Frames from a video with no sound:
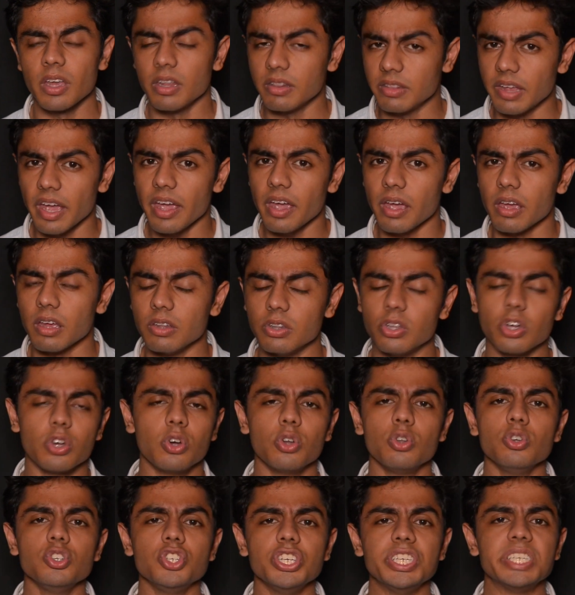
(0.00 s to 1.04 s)
There, the
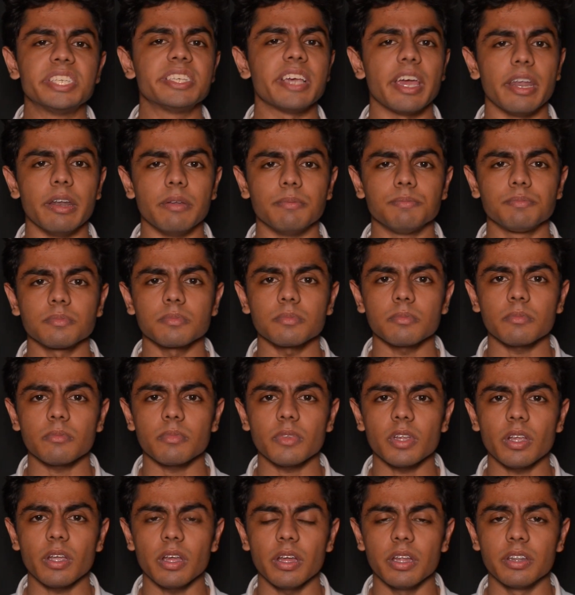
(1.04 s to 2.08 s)
Guruji said
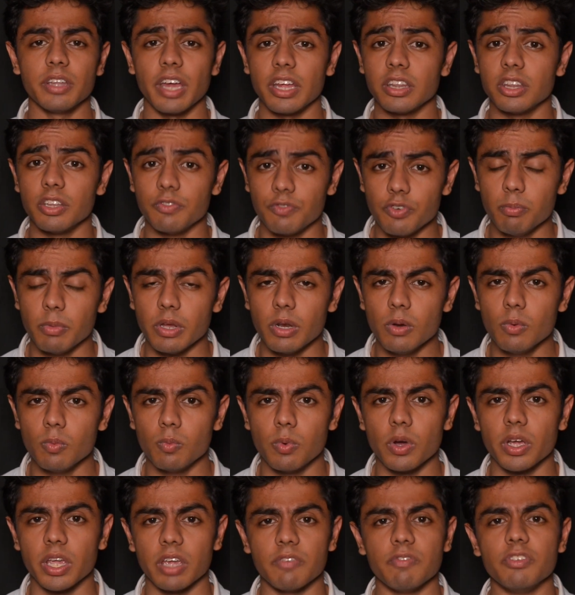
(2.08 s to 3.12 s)
that the women
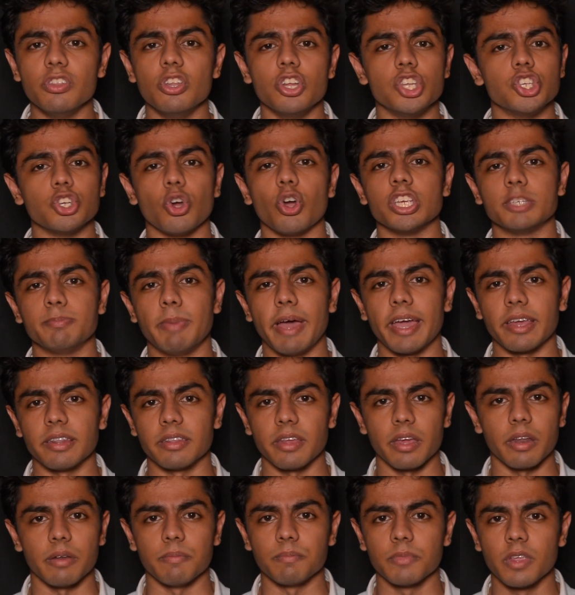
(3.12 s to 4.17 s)
were given the choice back
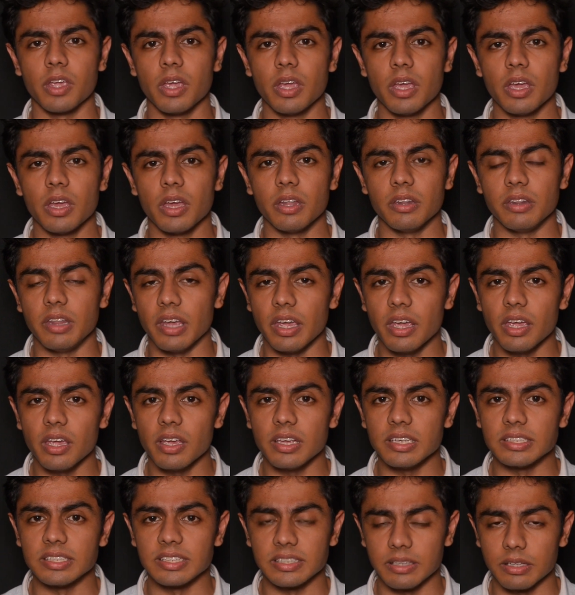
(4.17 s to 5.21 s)
then.
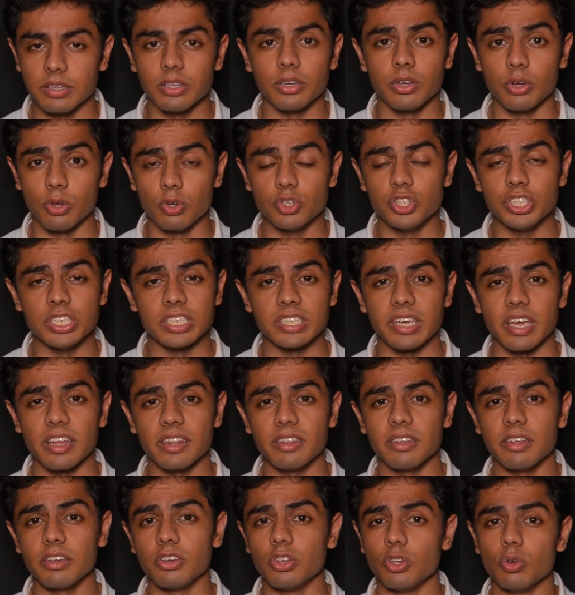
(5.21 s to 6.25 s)
The Guruji
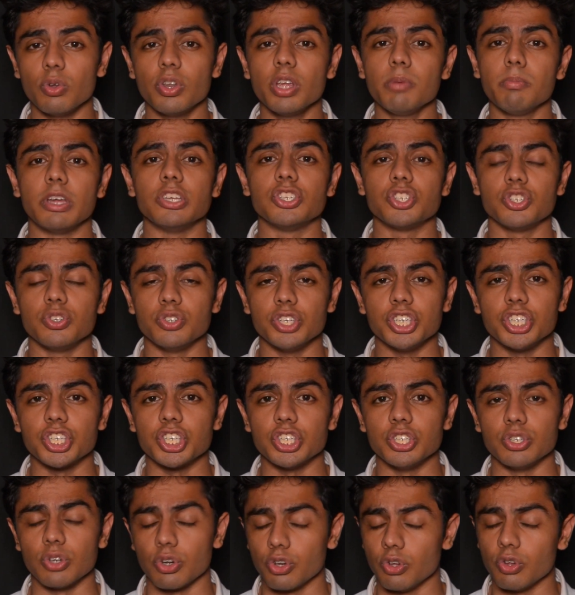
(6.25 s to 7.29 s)
said that during
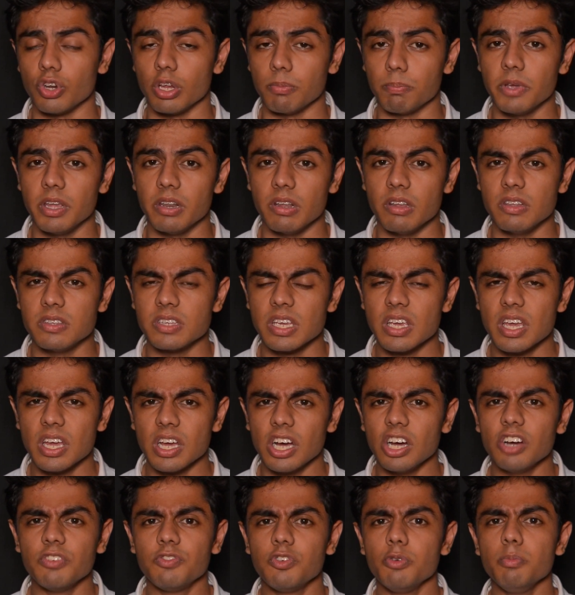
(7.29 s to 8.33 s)
menstruation or during periods,
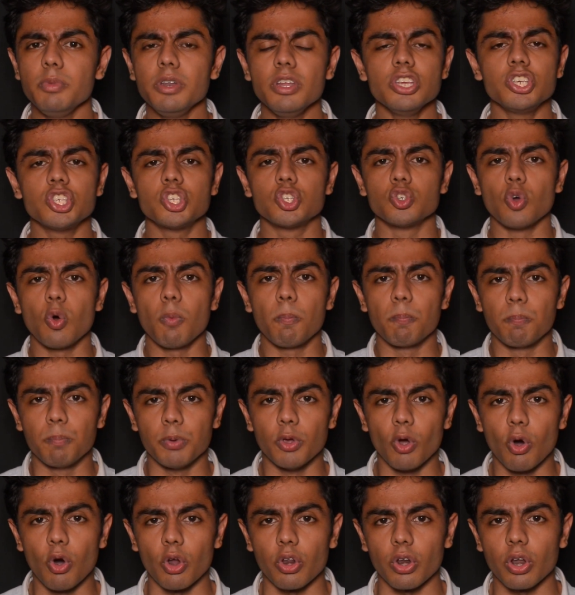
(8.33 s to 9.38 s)
a woman is so
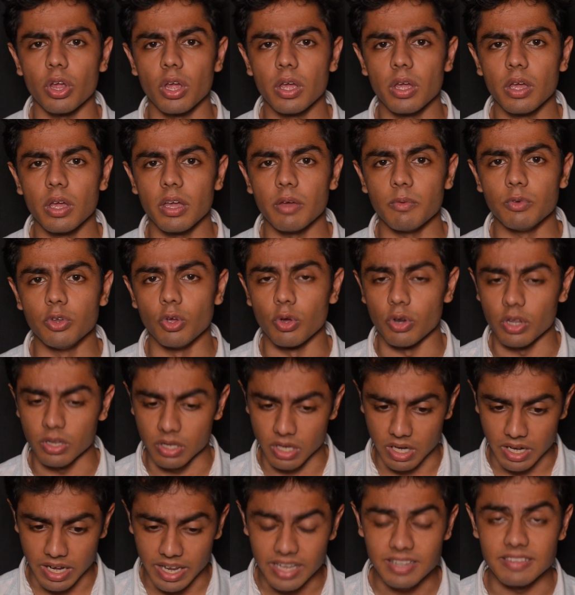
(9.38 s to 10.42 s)
pure during the
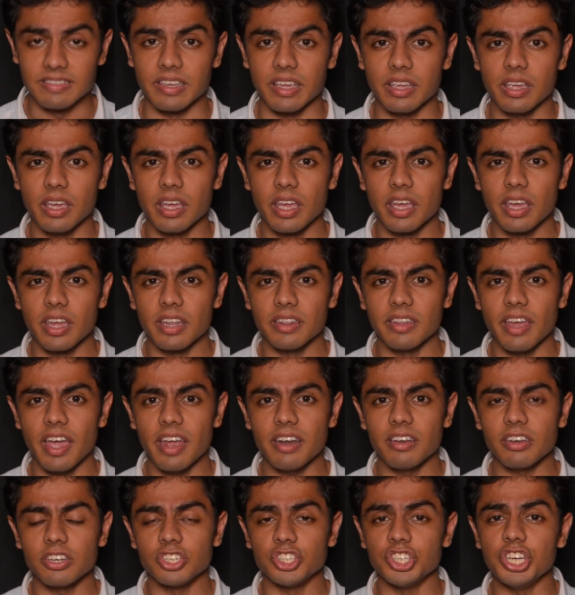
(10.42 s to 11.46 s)
cleansing
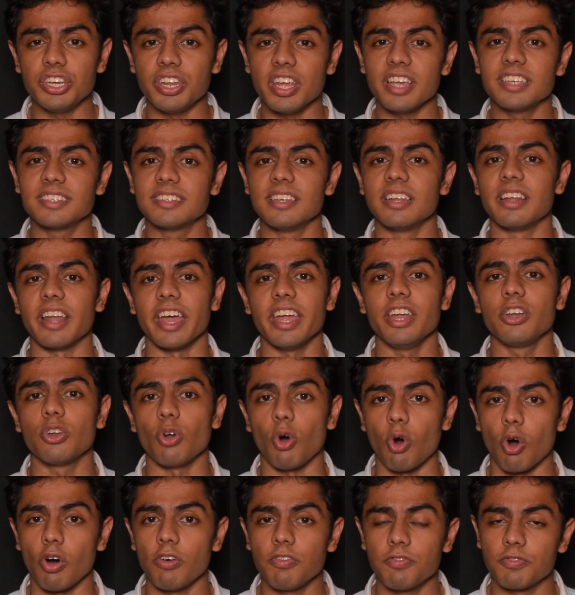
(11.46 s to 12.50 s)
that she takes the light
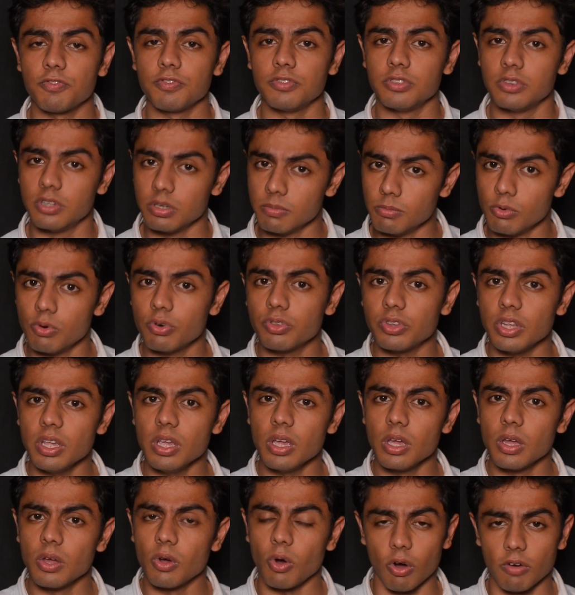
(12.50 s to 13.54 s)
of the
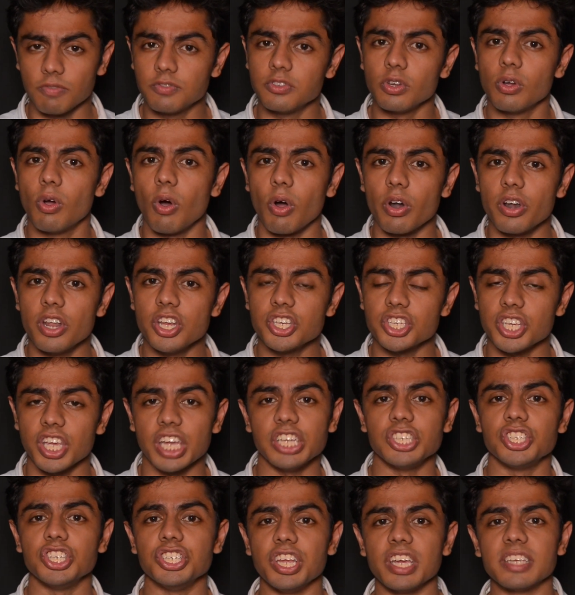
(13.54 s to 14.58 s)
Murti, of the goddess,
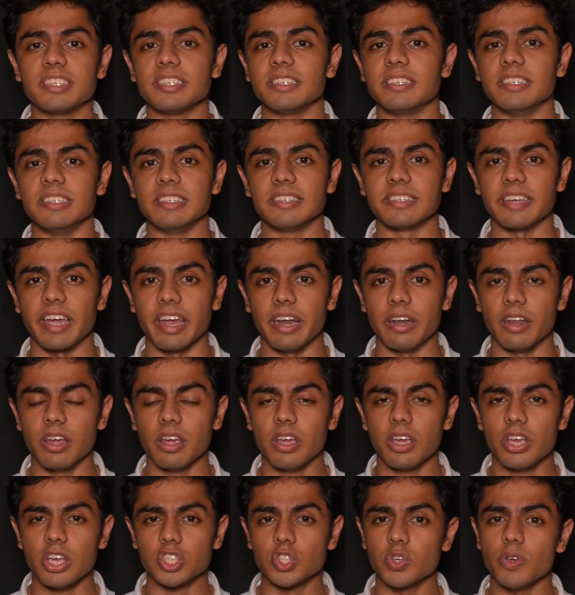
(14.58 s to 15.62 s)
and she takes it inside.
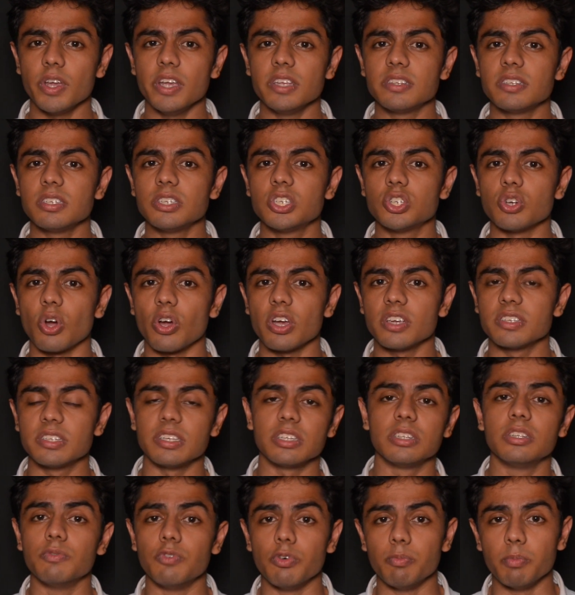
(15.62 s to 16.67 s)
So it's a choice
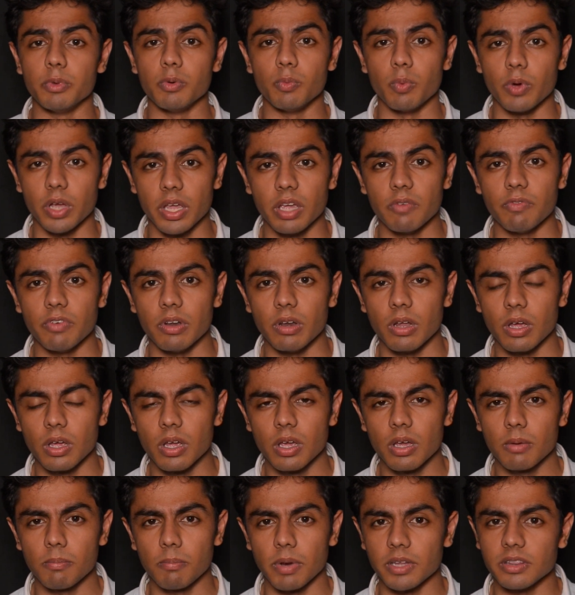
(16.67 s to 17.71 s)
that the women were given.
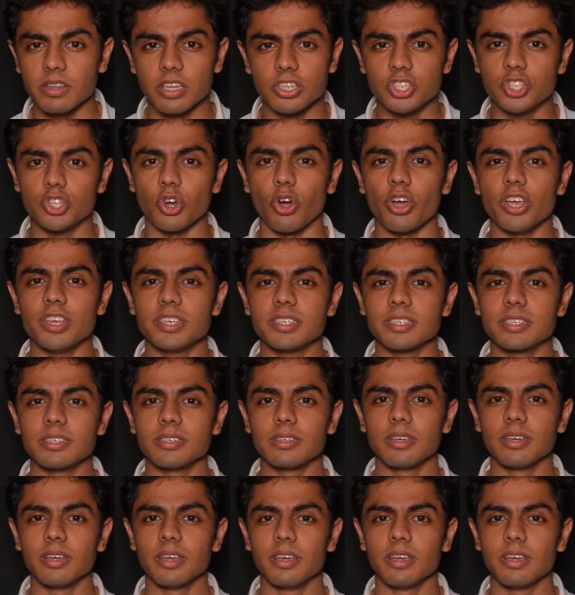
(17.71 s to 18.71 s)
But the choice,